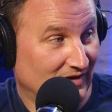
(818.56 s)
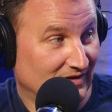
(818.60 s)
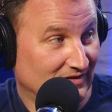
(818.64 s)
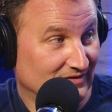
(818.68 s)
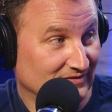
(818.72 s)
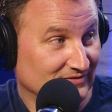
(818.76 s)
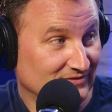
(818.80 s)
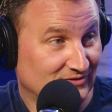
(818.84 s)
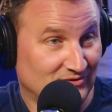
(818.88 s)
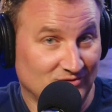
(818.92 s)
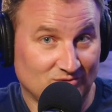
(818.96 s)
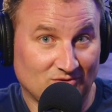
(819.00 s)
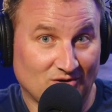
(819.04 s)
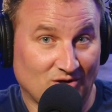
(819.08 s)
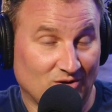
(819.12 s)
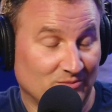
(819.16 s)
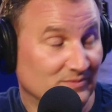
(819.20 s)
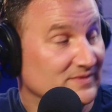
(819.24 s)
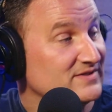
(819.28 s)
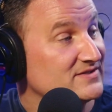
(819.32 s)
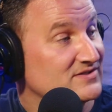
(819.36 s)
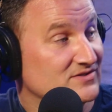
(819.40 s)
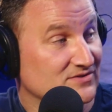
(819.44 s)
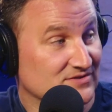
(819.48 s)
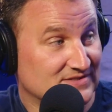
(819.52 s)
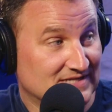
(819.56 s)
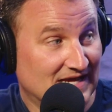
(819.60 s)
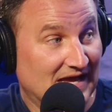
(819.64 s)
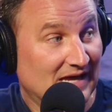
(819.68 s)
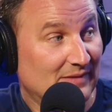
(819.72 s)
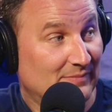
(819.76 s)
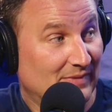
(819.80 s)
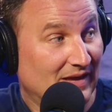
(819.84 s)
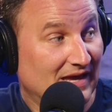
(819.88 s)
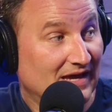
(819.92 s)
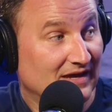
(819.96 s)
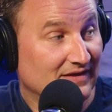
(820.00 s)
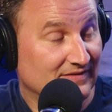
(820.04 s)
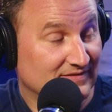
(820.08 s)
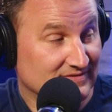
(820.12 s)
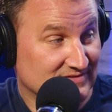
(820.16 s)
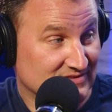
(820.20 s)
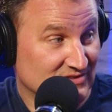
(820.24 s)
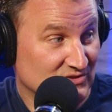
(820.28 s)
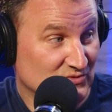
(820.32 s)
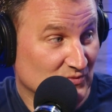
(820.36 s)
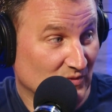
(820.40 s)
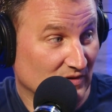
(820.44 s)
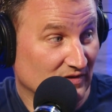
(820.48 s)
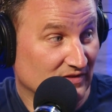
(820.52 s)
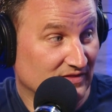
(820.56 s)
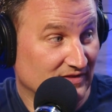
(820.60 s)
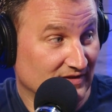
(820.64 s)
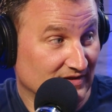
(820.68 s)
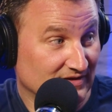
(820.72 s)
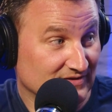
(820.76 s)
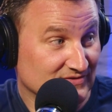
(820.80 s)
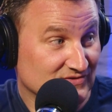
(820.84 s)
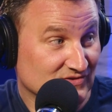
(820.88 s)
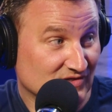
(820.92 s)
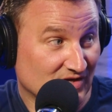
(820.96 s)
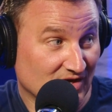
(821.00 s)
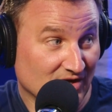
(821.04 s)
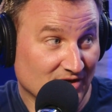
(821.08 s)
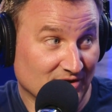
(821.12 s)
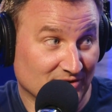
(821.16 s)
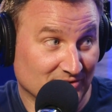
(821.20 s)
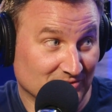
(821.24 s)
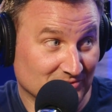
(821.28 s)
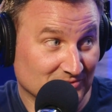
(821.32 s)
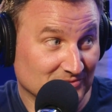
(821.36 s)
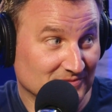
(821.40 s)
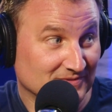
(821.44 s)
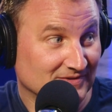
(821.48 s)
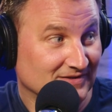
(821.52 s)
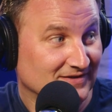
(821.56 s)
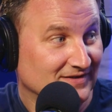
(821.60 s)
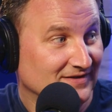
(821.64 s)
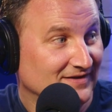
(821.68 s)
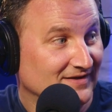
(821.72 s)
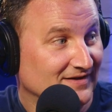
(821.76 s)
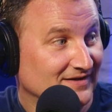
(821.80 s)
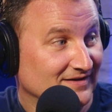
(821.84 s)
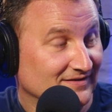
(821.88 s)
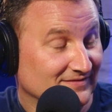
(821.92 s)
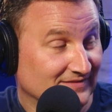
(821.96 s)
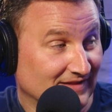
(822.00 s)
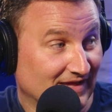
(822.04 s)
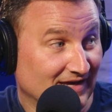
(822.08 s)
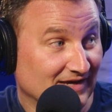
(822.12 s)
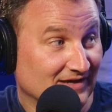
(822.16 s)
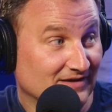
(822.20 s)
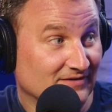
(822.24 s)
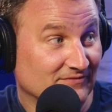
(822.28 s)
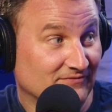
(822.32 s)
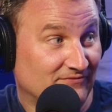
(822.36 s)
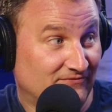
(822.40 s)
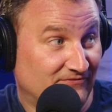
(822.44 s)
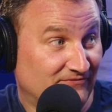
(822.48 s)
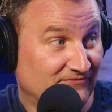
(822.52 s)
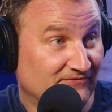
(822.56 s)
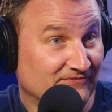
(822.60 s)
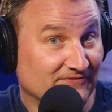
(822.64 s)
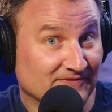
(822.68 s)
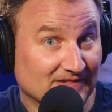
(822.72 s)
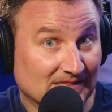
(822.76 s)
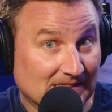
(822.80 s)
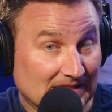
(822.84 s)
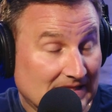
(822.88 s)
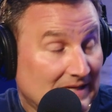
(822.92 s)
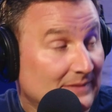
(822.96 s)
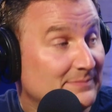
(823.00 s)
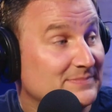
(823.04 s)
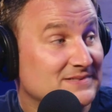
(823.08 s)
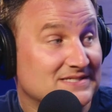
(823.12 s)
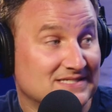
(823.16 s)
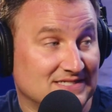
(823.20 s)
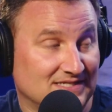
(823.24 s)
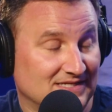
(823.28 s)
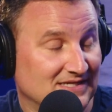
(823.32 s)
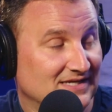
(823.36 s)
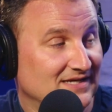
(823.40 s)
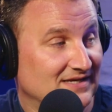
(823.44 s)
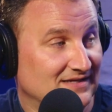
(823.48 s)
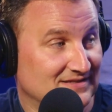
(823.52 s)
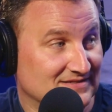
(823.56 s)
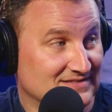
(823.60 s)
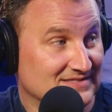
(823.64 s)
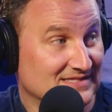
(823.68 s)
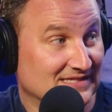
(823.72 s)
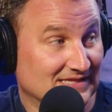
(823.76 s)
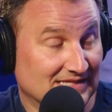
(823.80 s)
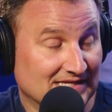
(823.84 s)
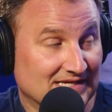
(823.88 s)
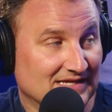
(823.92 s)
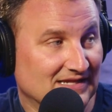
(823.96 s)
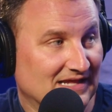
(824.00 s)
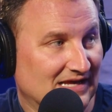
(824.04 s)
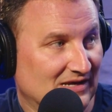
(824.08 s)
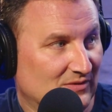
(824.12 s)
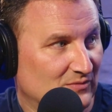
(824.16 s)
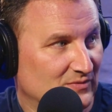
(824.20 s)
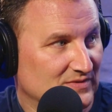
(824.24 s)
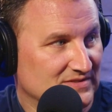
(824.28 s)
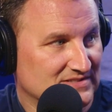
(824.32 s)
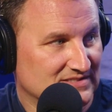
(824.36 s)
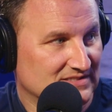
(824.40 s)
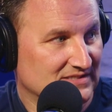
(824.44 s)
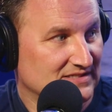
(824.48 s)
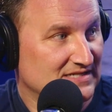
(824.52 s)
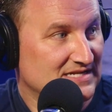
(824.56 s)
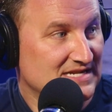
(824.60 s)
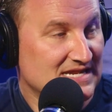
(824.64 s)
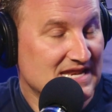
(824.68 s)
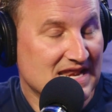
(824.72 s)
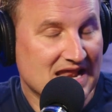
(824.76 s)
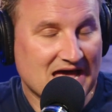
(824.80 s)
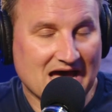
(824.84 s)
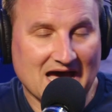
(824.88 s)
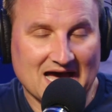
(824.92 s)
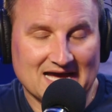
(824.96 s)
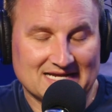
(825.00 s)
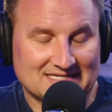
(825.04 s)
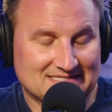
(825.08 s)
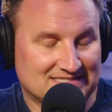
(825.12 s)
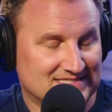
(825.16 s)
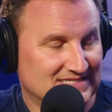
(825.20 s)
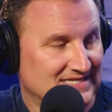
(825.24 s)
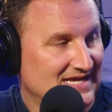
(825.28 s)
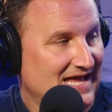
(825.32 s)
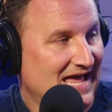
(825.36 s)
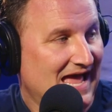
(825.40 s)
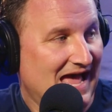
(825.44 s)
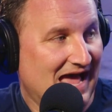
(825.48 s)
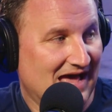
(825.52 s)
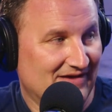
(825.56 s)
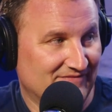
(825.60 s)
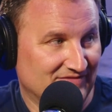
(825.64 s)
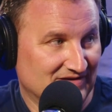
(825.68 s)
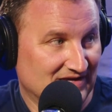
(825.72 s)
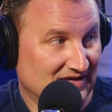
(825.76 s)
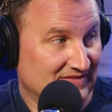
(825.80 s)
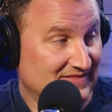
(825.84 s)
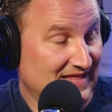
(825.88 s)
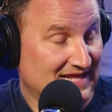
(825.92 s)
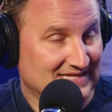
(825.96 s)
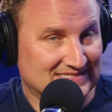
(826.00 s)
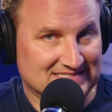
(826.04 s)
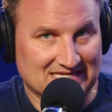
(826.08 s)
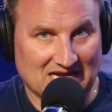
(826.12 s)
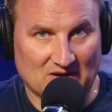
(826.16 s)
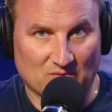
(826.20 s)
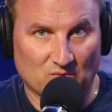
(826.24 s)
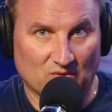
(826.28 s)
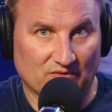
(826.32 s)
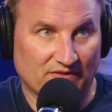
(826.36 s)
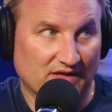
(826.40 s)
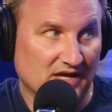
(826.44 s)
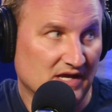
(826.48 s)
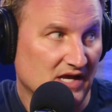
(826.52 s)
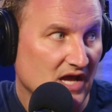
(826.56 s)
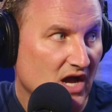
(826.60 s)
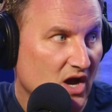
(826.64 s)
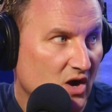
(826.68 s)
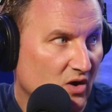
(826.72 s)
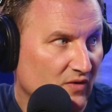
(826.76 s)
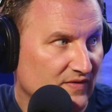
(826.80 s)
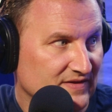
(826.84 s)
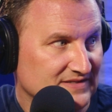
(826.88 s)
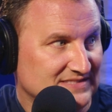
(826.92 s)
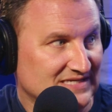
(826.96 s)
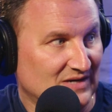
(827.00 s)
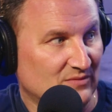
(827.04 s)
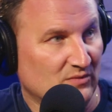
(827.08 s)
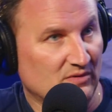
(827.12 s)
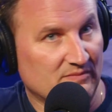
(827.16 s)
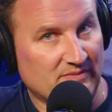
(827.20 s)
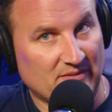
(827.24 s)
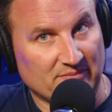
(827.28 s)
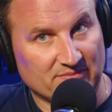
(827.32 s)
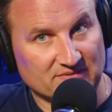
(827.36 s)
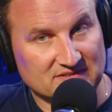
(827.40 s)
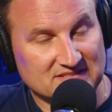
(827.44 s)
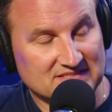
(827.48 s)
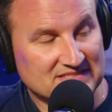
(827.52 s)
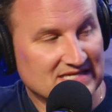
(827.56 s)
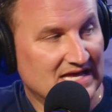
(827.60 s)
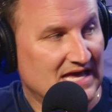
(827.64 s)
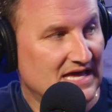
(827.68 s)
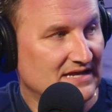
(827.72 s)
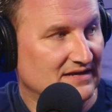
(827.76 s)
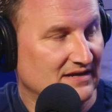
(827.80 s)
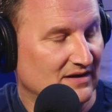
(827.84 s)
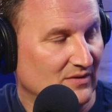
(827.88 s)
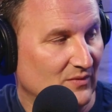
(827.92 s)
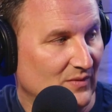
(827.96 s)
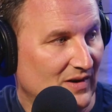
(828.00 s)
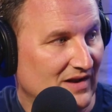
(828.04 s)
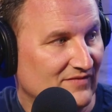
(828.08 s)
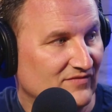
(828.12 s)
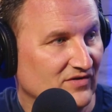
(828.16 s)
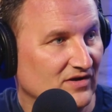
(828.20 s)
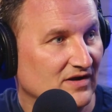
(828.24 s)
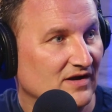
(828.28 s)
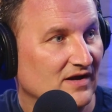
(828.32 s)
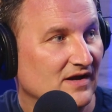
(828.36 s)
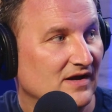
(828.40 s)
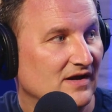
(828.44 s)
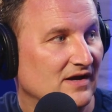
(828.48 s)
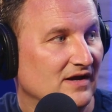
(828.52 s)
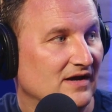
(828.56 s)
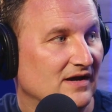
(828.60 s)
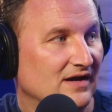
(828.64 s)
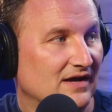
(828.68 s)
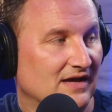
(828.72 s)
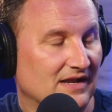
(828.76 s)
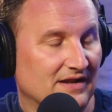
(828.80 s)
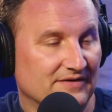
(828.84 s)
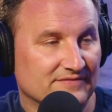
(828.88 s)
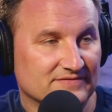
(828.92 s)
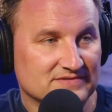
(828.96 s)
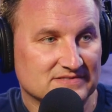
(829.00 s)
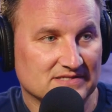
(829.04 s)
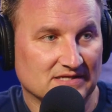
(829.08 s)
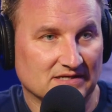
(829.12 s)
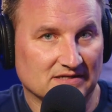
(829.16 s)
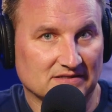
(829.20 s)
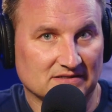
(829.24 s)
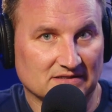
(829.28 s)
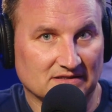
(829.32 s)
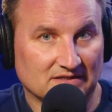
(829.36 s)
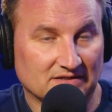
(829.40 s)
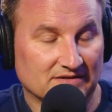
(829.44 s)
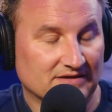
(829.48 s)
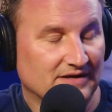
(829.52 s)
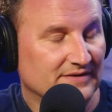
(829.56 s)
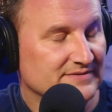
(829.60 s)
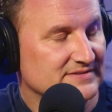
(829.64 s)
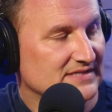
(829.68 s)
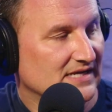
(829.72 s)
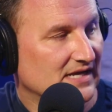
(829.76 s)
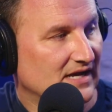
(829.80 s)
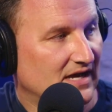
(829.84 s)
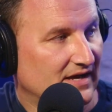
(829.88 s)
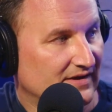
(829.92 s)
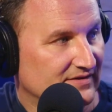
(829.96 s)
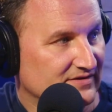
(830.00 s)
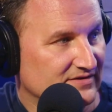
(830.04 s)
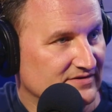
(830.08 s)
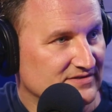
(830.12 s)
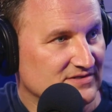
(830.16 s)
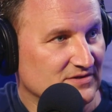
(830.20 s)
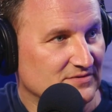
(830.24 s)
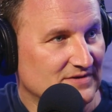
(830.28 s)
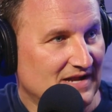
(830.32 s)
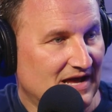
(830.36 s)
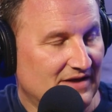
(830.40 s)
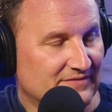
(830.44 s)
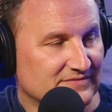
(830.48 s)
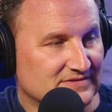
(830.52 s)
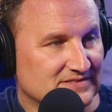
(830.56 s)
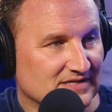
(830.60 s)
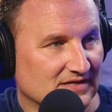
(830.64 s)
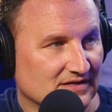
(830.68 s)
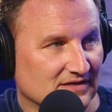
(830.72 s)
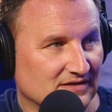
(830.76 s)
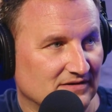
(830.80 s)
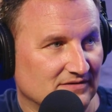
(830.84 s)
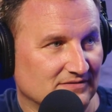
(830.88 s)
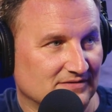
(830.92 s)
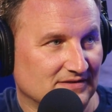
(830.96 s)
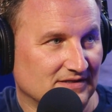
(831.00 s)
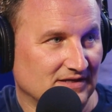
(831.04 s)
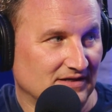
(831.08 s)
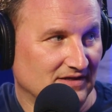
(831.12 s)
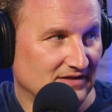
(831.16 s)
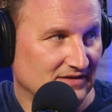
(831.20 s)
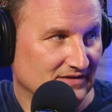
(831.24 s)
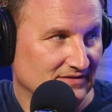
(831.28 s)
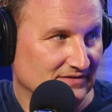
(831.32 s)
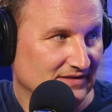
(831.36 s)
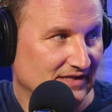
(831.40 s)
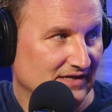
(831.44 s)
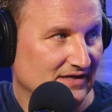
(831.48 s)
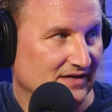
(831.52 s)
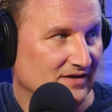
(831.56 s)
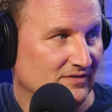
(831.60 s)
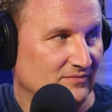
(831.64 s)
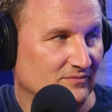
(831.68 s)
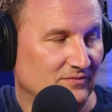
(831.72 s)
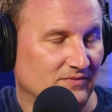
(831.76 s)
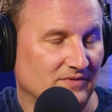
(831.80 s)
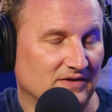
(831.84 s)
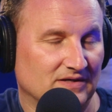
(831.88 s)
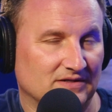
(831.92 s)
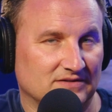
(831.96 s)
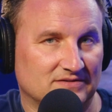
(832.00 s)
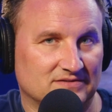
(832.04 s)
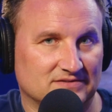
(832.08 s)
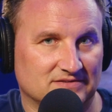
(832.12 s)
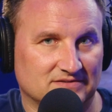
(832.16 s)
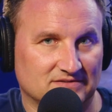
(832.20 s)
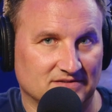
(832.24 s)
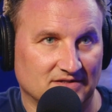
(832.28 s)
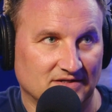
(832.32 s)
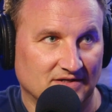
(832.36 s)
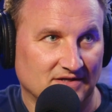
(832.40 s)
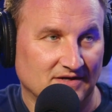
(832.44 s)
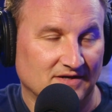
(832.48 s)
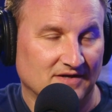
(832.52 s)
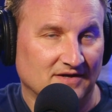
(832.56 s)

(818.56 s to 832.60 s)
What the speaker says: Well, Mr. Type A, this is where things go, like flipped his was not having it. That's not where they go. That's not where people sit or whatever. And I was like, so now it's like, okay, like what?